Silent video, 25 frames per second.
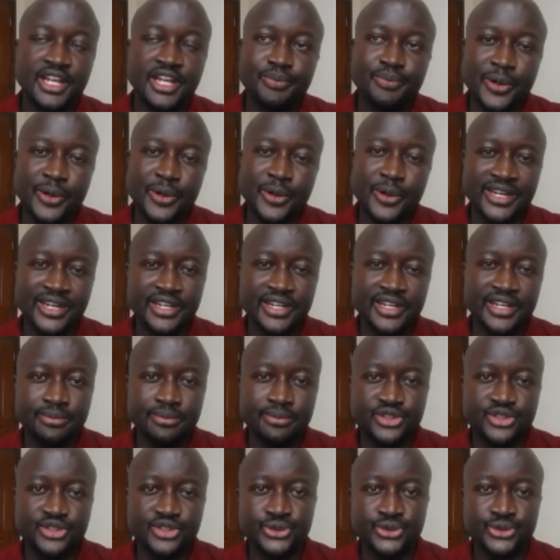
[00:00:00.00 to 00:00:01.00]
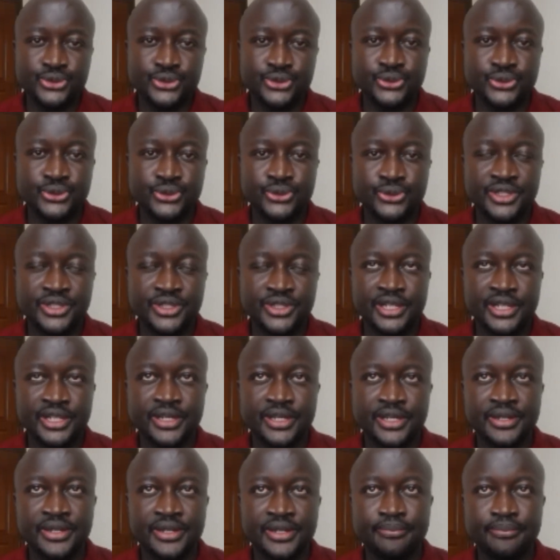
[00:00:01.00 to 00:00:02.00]
But when it comes to
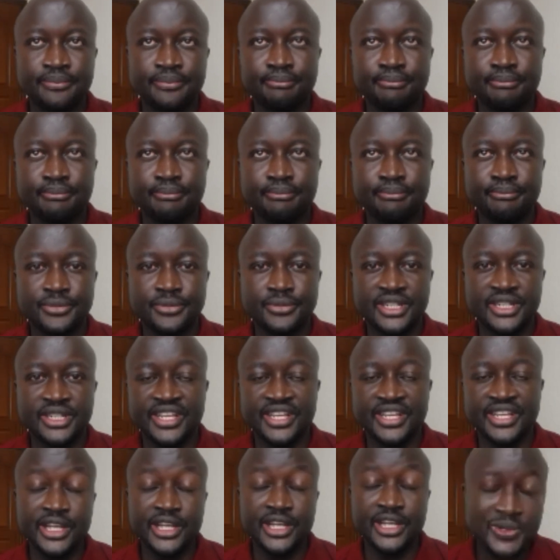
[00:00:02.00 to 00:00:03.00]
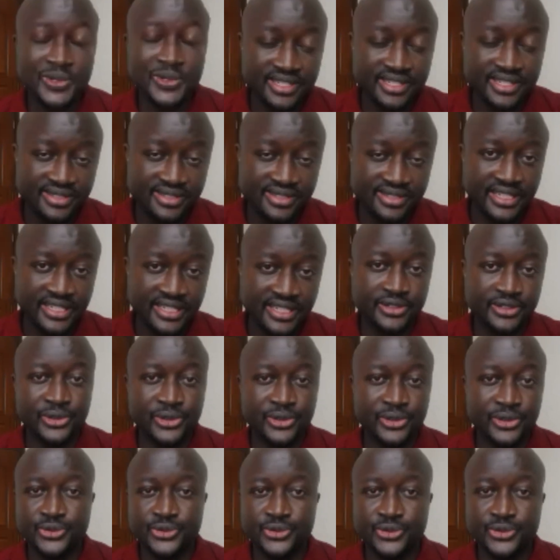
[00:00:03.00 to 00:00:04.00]
the, the equity side,
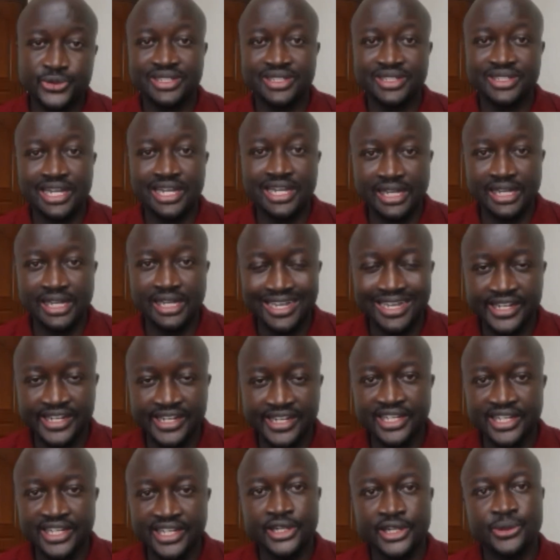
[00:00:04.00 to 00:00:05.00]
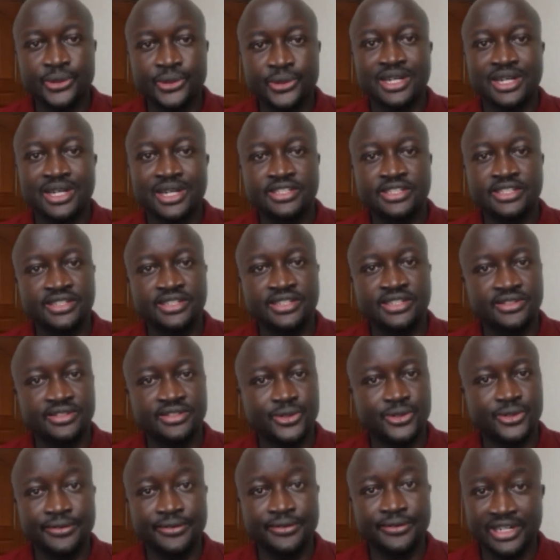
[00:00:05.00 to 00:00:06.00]
what we ideally look at it is
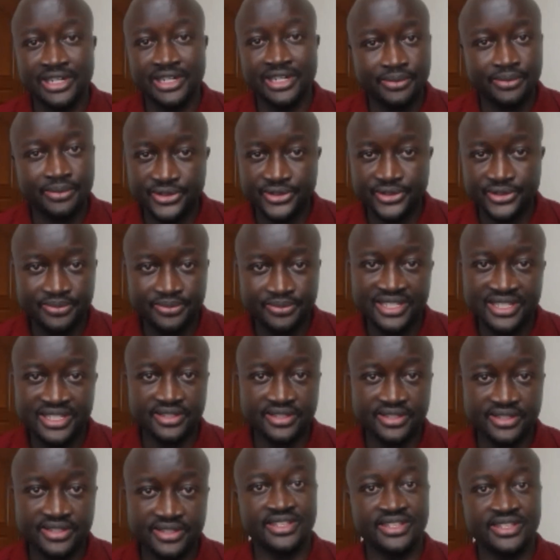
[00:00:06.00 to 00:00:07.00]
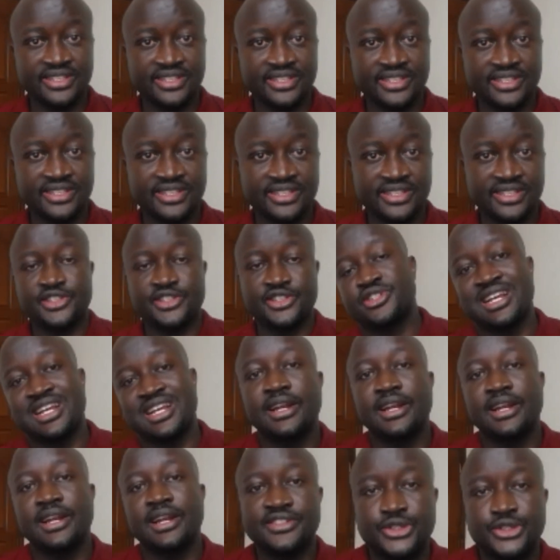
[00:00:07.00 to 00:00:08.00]
on a fundamental basis. That's what
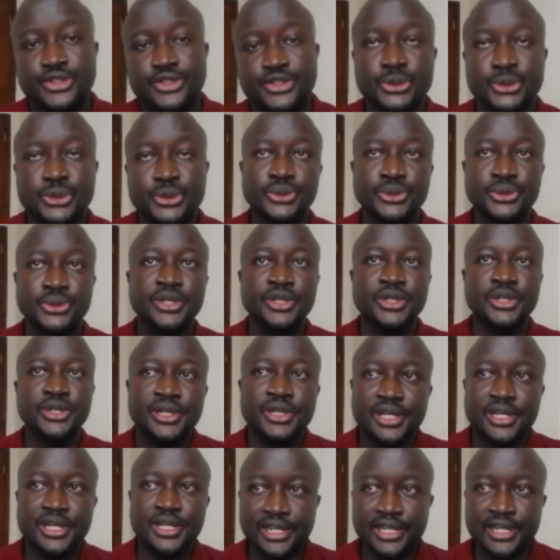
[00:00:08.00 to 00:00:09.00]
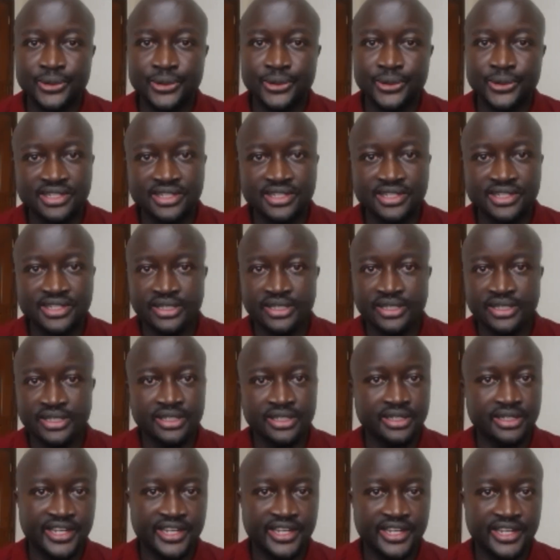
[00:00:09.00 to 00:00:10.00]
analysts do. Uh, look at
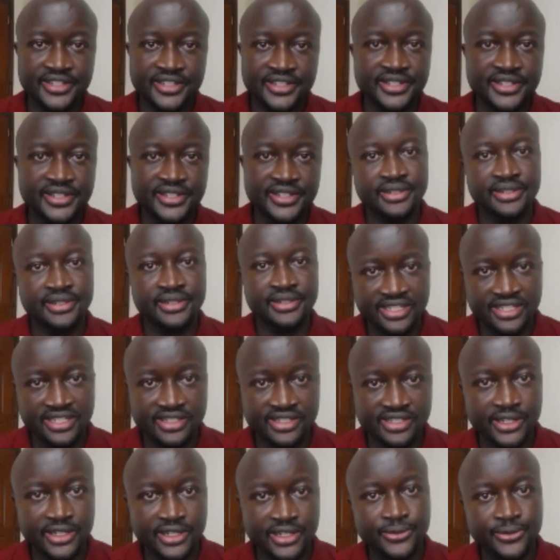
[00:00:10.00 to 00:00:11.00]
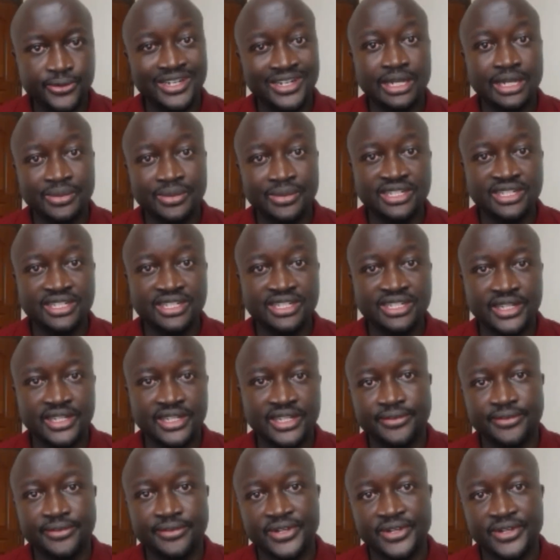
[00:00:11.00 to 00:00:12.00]
uh, anything that now fundamentally
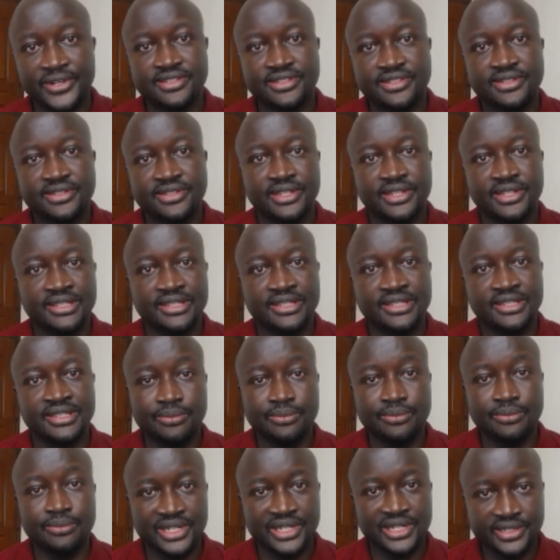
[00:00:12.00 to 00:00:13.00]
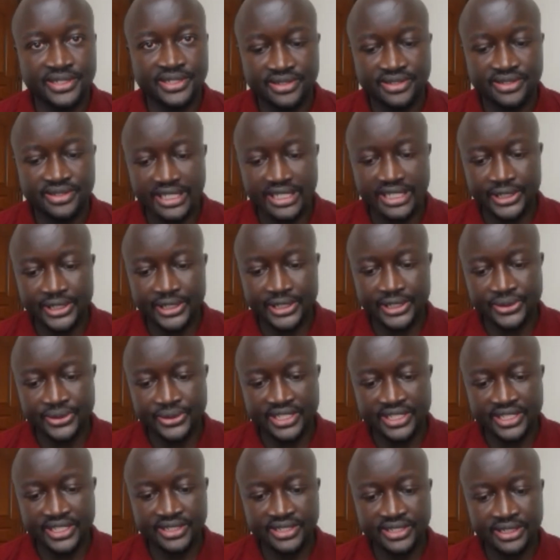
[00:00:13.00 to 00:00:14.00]
affects uh, the companies. I know
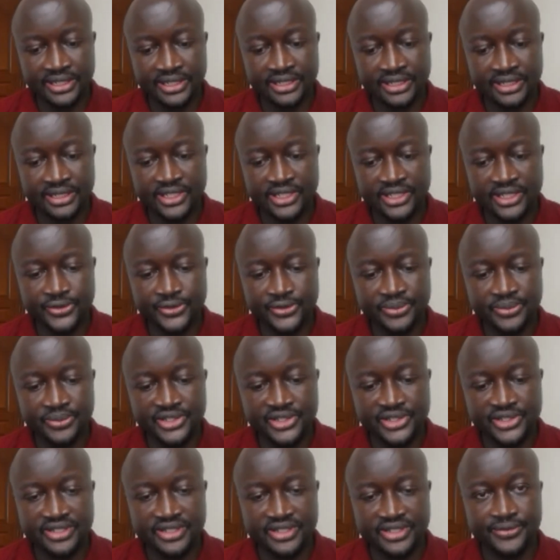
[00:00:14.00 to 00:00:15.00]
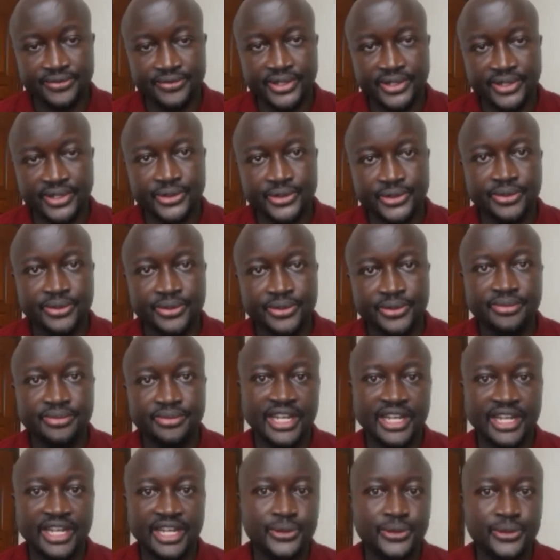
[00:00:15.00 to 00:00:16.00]
that uh, now that you've mentioned Safaricom,
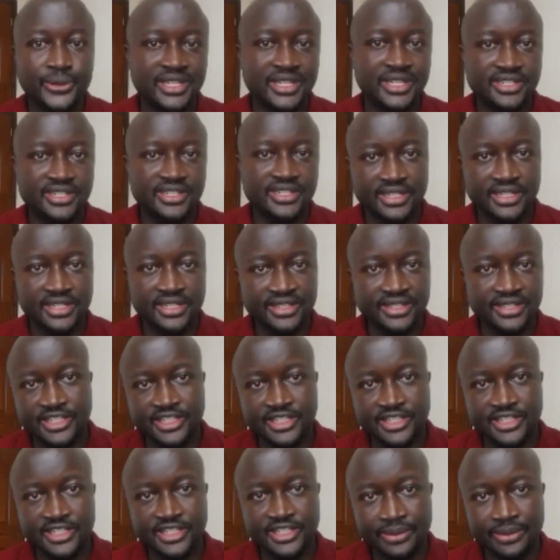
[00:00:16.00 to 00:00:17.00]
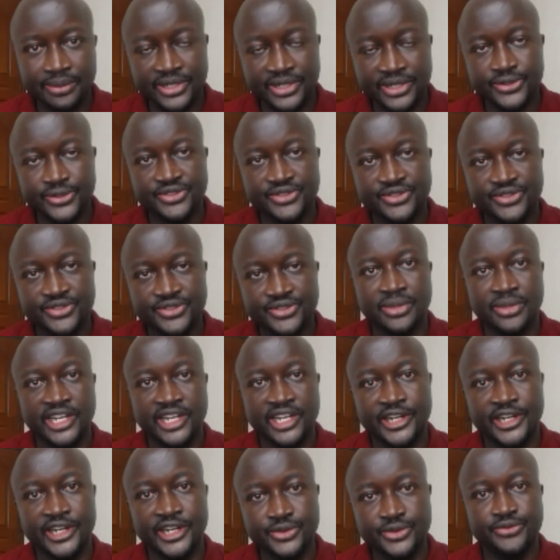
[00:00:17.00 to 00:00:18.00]
I know that uh, there's been a bit of some uh,
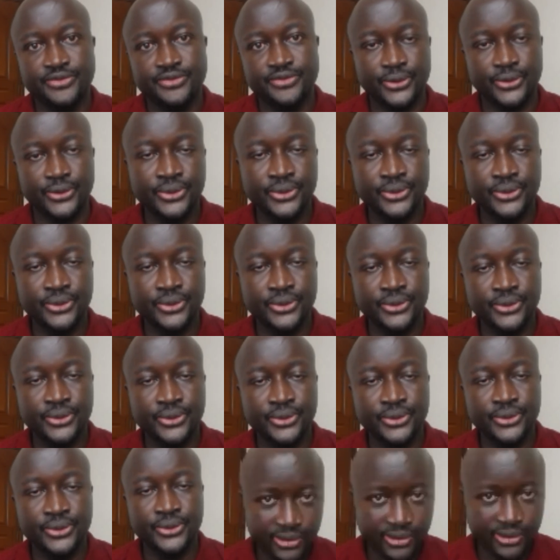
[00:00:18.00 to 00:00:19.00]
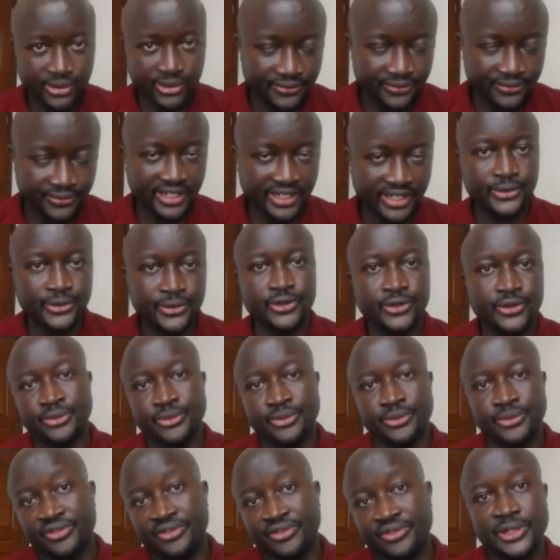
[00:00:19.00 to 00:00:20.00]
news flow around Safaricom
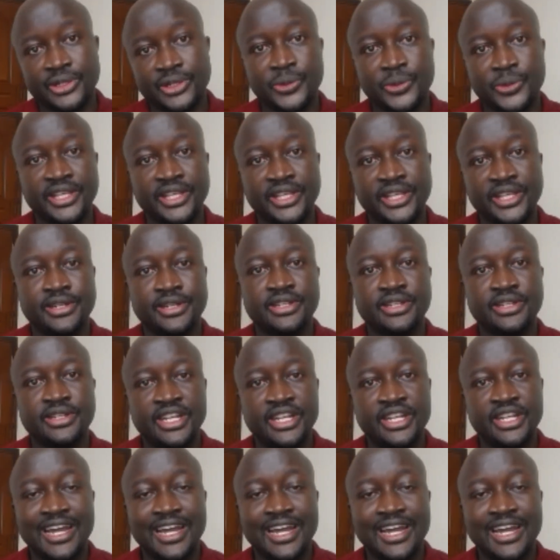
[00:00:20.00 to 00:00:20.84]
over the weekend.